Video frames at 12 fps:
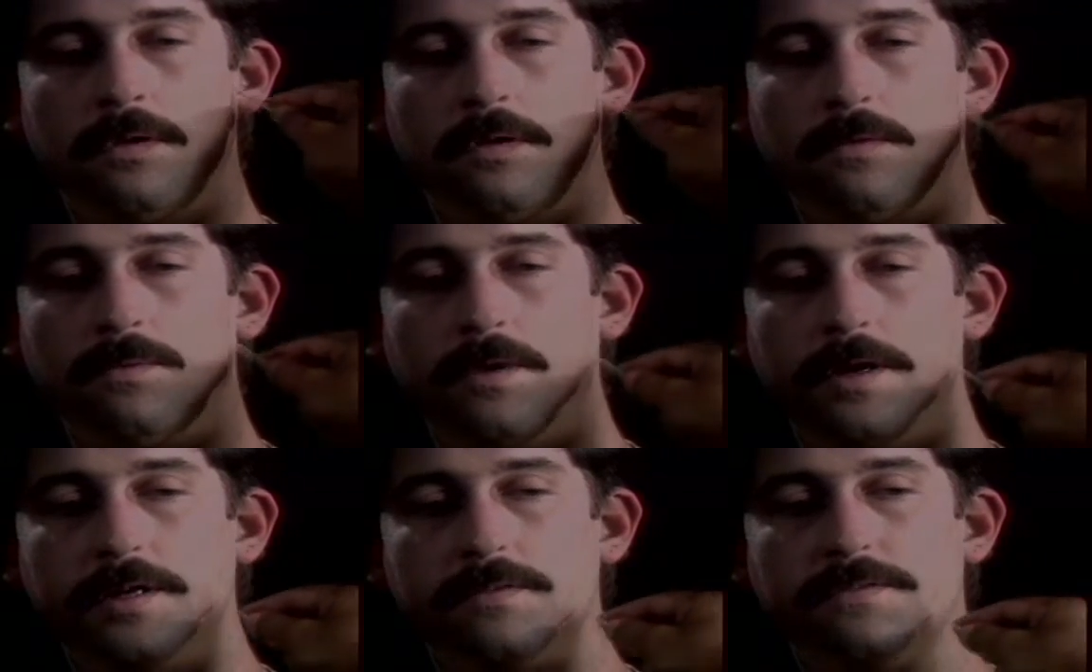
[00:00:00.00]
A
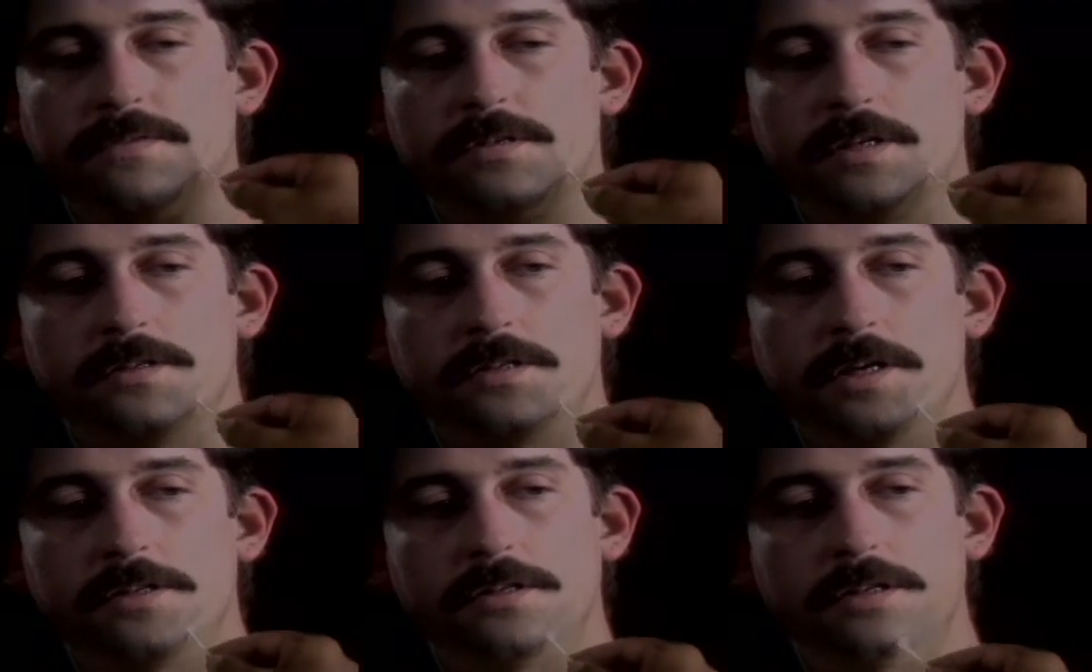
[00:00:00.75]
running
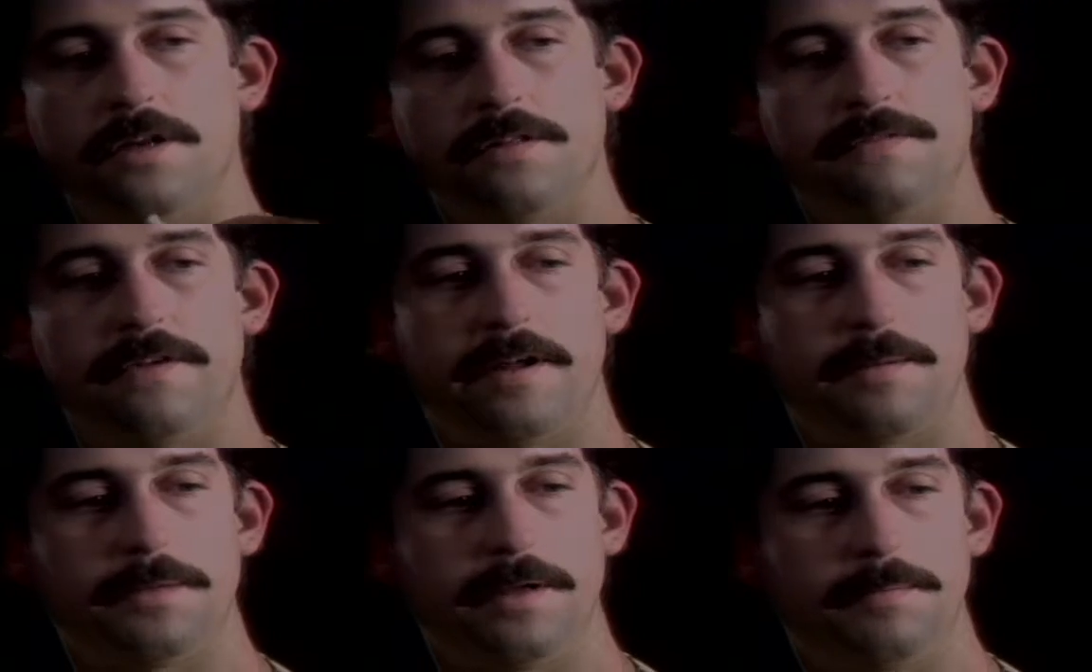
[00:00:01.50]
sensation down the
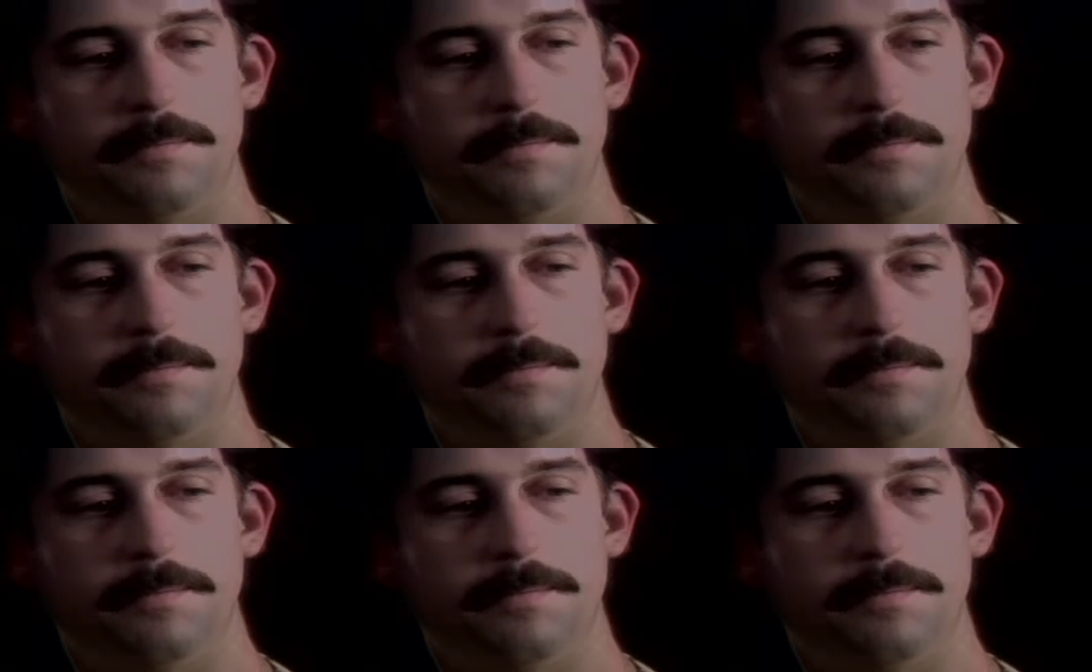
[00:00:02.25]
phantom limb.